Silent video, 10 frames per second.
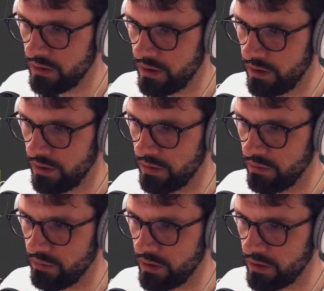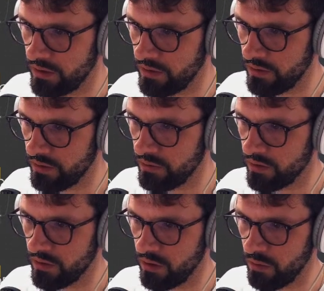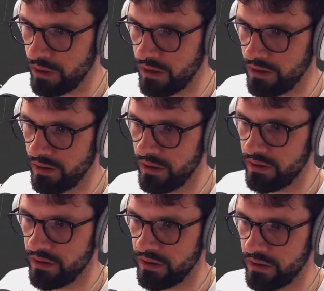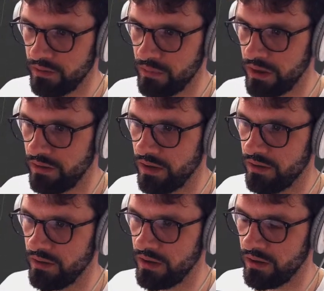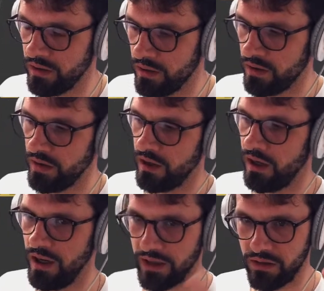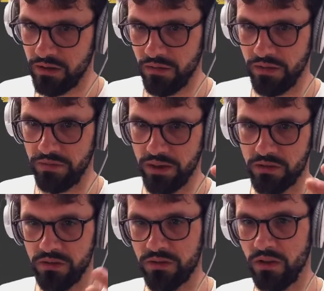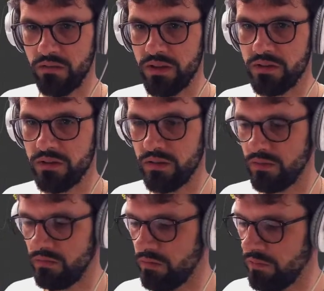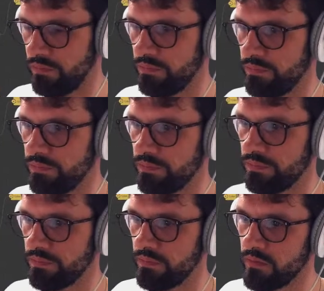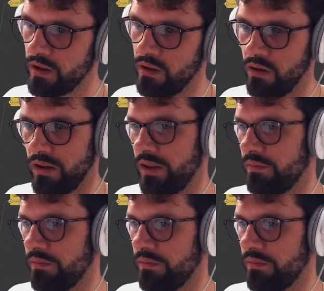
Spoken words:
And then when you normalize that, it means that the length of that vector is always 1. Okay.